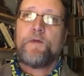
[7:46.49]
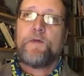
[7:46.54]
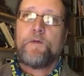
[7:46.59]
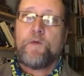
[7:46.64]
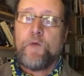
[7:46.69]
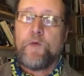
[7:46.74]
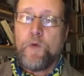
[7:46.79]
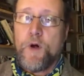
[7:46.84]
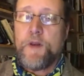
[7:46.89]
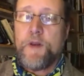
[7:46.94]

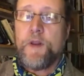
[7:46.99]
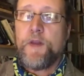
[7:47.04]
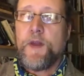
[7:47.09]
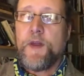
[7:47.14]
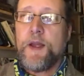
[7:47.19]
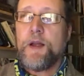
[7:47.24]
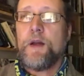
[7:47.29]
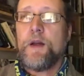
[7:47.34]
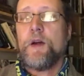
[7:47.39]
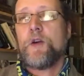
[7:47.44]
one
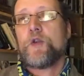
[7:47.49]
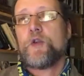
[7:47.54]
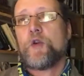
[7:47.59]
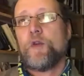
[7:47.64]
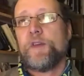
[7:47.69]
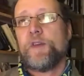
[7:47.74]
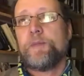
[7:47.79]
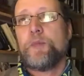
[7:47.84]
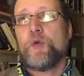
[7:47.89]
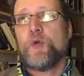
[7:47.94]
thing
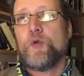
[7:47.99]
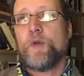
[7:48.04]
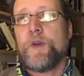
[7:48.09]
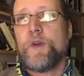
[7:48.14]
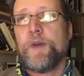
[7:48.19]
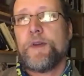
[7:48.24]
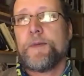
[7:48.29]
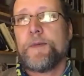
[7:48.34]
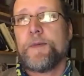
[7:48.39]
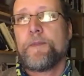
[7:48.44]
across
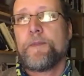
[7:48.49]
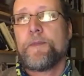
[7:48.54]
borders.